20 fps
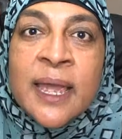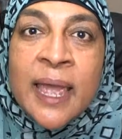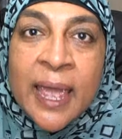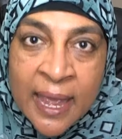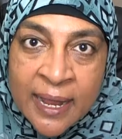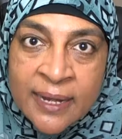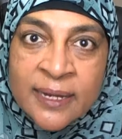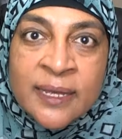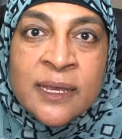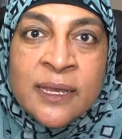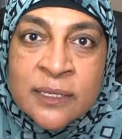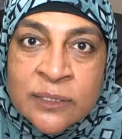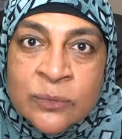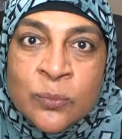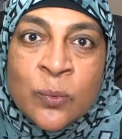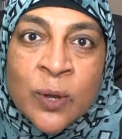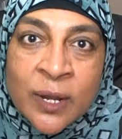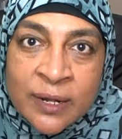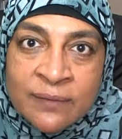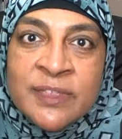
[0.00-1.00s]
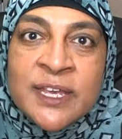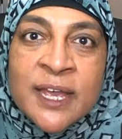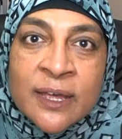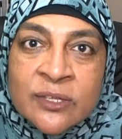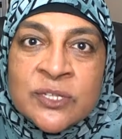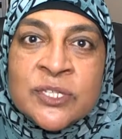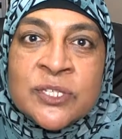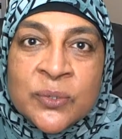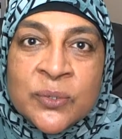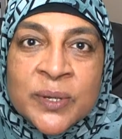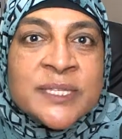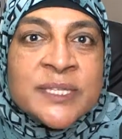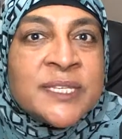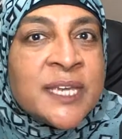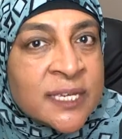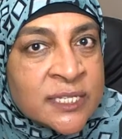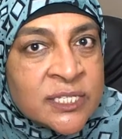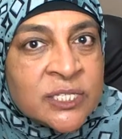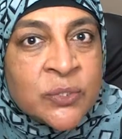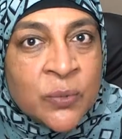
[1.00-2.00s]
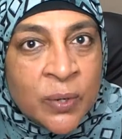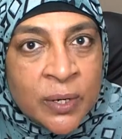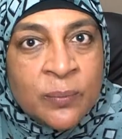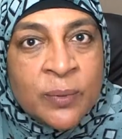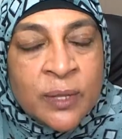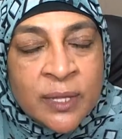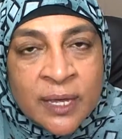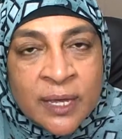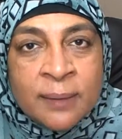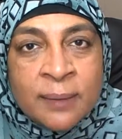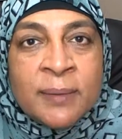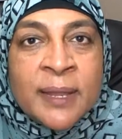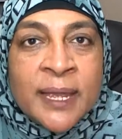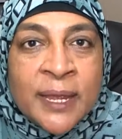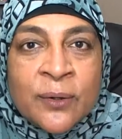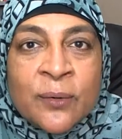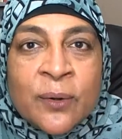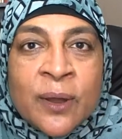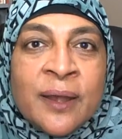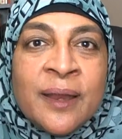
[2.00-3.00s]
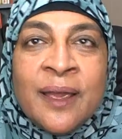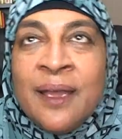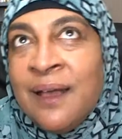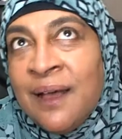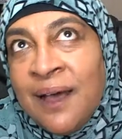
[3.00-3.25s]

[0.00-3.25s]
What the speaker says: and he's one of the other stories. His story will come later on.